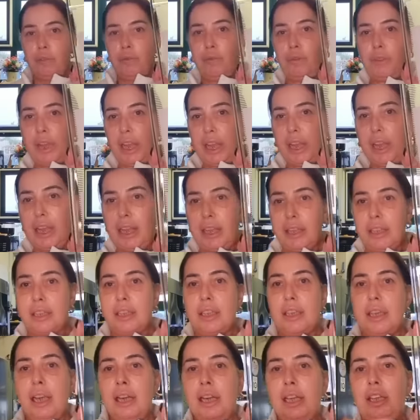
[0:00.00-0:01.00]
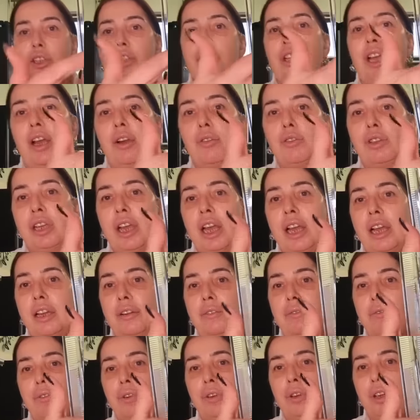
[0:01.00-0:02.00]
of these, and it shows you
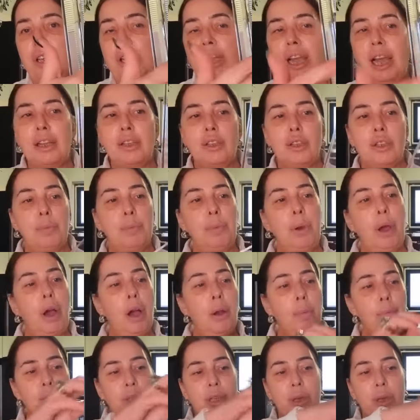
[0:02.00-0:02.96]
for cans of pop.